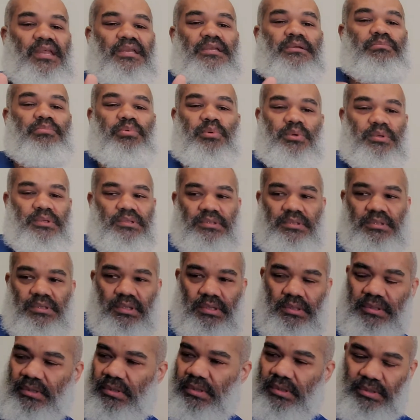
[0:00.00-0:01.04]
important.
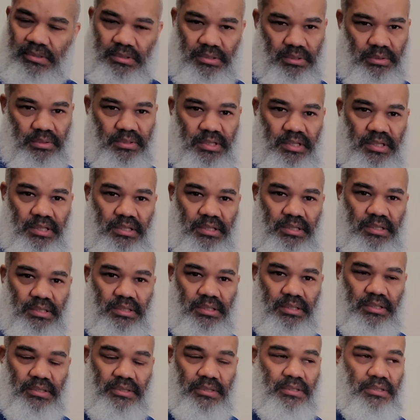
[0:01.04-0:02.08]
Okay?
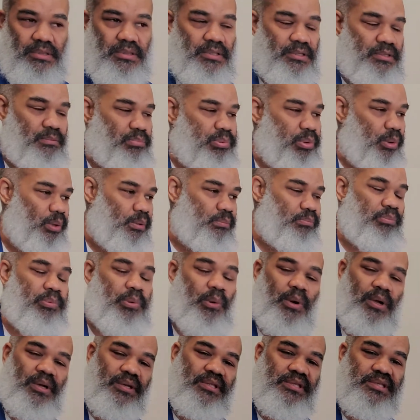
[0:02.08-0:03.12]
The important
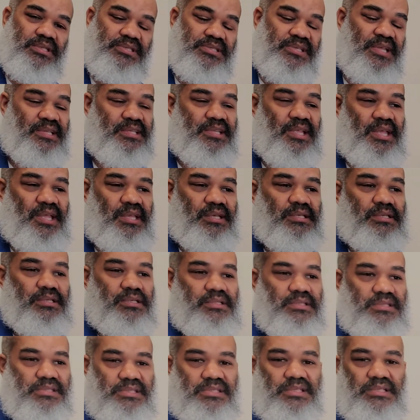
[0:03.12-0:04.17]
part is that
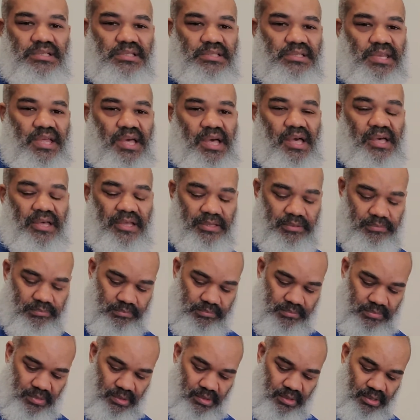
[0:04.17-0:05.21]
that son died.
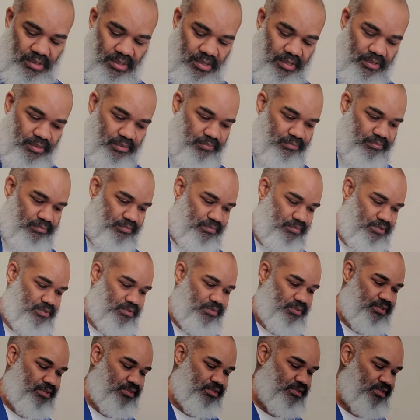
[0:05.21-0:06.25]
All right? So
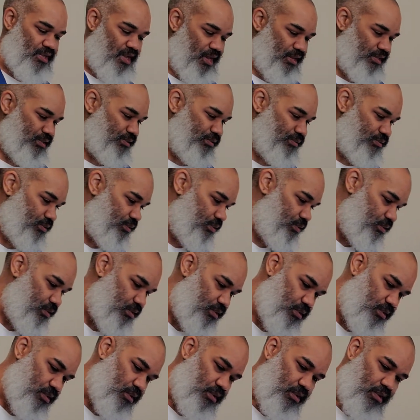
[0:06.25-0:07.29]
let's not
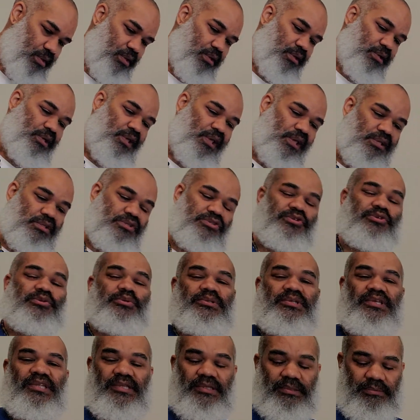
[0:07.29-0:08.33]
get too
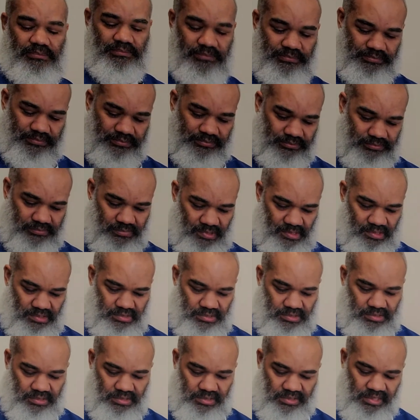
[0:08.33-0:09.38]
deep. Let's
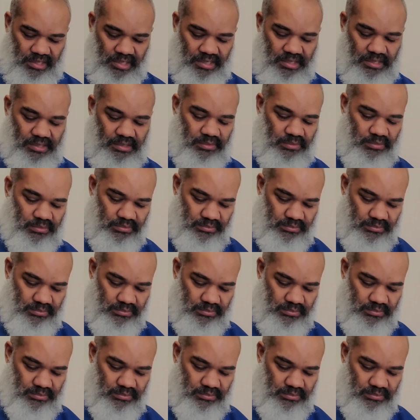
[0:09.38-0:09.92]
just stay.